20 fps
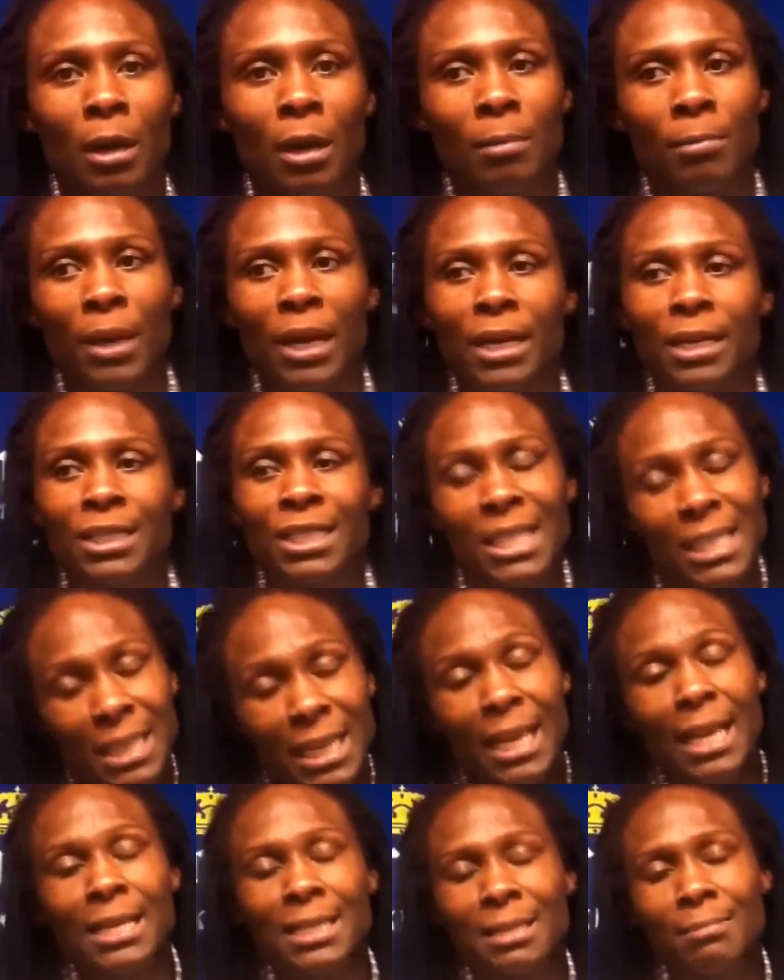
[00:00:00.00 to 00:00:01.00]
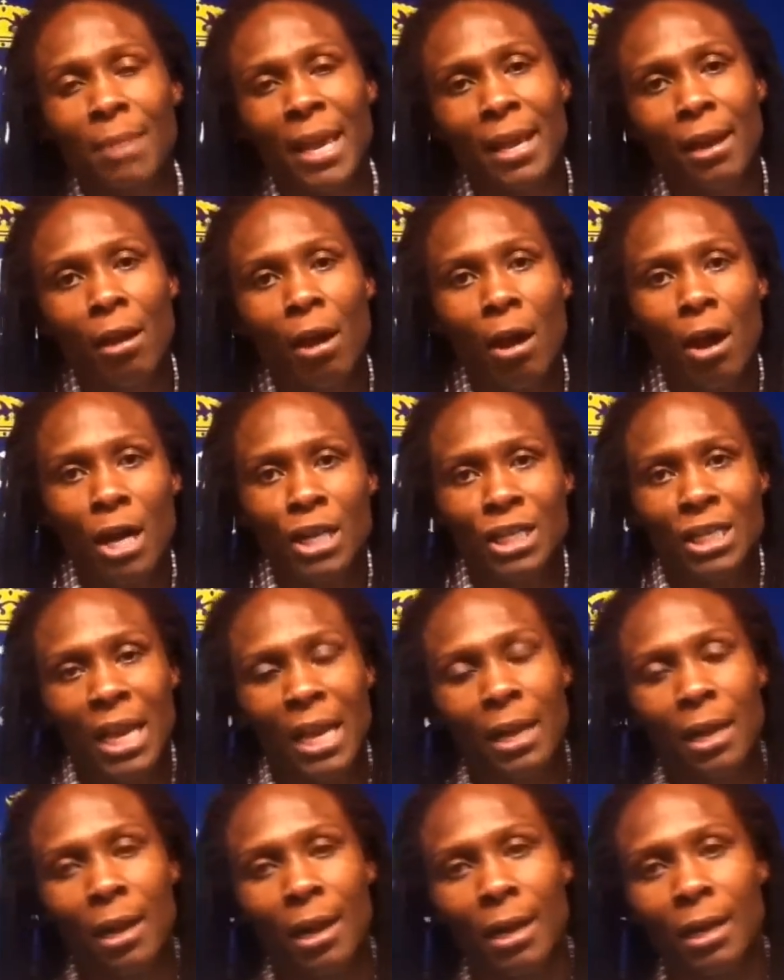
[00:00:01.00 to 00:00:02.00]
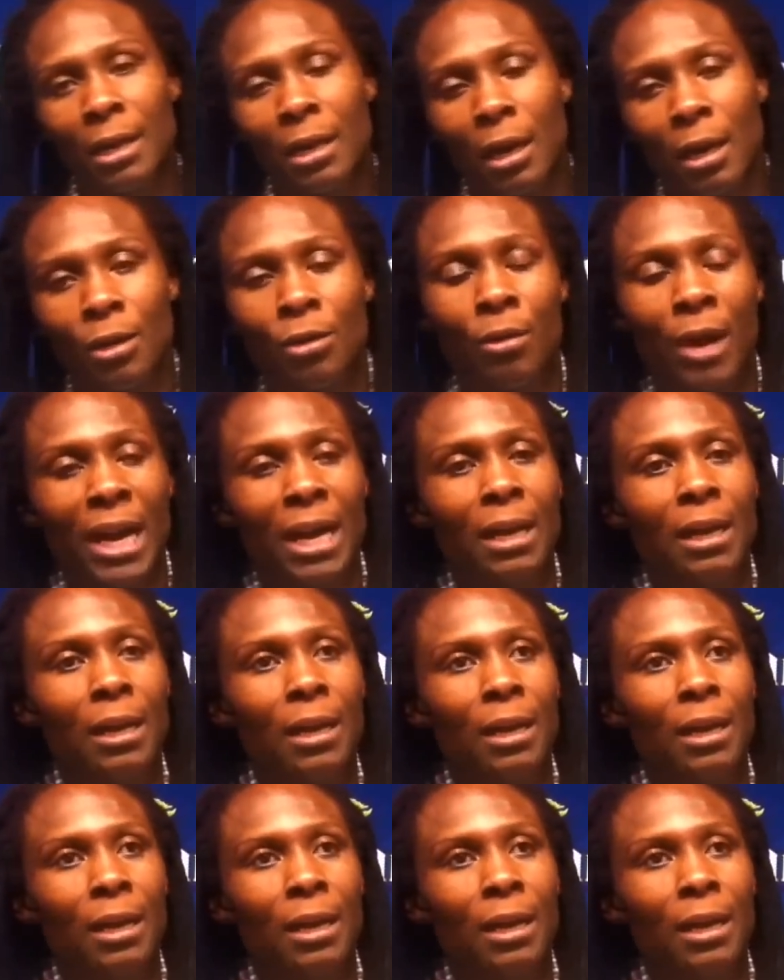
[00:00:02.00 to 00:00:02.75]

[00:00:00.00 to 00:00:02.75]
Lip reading: But she did. She made it hard. She had a great